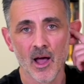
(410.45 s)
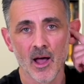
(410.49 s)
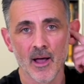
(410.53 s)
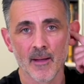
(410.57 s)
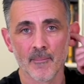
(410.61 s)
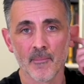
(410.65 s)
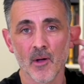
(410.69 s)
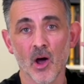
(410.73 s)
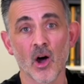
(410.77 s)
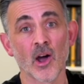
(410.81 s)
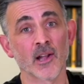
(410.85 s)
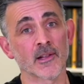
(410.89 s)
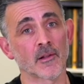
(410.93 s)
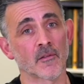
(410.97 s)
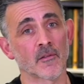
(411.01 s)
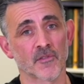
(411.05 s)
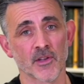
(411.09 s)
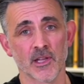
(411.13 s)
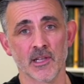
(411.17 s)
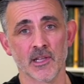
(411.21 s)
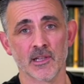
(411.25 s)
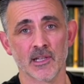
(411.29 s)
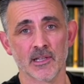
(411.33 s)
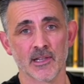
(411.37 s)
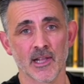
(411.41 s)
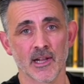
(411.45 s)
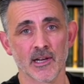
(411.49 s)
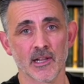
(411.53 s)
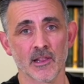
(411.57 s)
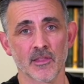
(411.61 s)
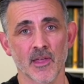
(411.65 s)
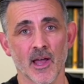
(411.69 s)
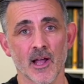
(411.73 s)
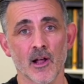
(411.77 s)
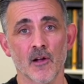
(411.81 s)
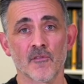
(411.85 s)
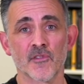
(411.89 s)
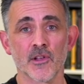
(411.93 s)
I don't think you need any
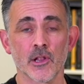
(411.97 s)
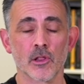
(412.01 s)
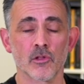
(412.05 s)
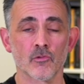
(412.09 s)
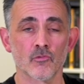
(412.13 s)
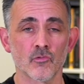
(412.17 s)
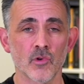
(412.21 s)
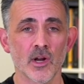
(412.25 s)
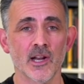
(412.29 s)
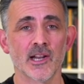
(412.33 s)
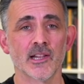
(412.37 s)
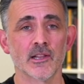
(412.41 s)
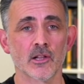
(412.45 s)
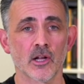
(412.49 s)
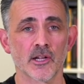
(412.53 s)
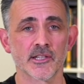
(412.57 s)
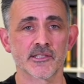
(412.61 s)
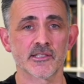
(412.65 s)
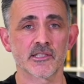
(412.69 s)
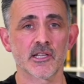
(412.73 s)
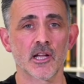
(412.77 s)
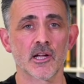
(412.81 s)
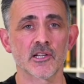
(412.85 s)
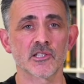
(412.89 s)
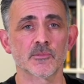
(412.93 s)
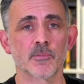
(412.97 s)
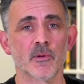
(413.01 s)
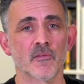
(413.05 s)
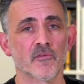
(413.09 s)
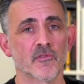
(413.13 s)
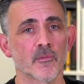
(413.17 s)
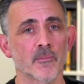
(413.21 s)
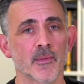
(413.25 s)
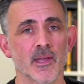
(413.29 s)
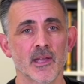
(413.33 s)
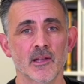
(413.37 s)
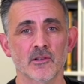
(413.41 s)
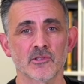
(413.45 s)
of that. I think it's a really nice touch, but
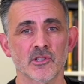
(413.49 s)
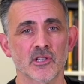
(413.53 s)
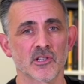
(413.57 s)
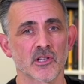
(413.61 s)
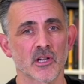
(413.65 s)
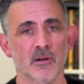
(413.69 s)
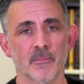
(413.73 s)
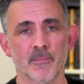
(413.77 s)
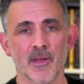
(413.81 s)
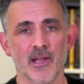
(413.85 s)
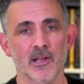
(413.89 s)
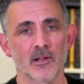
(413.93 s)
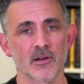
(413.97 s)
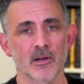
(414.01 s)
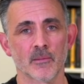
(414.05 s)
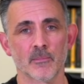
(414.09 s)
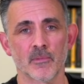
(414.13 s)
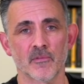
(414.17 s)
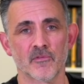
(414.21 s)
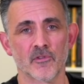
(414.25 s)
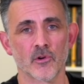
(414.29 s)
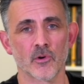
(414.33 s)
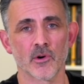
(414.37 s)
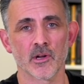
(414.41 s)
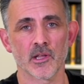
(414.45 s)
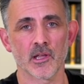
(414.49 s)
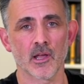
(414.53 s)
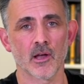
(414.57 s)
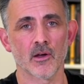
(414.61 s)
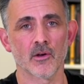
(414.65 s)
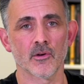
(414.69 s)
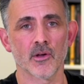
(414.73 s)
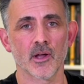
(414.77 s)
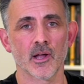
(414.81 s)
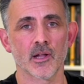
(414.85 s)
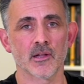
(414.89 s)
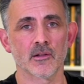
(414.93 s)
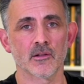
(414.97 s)
for me, I'm just going to bang on it before I
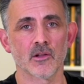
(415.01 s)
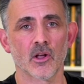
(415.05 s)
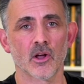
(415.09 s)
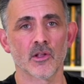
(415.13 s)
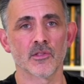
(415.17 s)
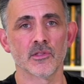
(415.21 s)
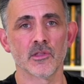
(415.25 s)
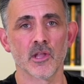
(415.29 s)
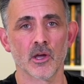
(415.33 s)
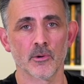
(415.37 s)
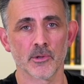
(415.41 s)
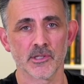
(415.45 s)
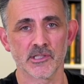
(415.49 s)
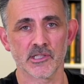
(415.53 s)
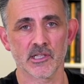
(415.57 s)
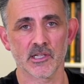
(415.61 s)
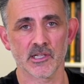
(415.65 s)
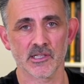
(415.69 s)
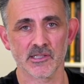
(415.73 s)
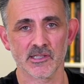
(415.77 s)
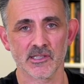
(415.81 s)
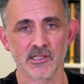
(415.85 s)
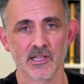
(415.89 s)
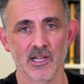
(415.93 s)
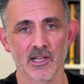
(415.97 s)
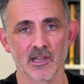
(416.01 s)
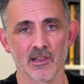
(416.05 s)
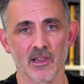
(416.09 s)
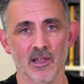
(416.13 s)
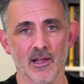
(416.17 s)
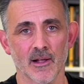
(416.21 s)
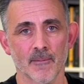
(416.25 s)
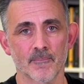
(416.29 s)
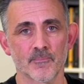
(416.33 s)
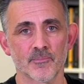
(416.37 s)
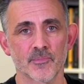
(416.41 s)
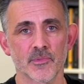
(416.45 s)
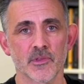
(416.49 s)
go and I know it's going to stay
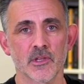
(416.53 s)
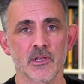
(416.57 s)
there.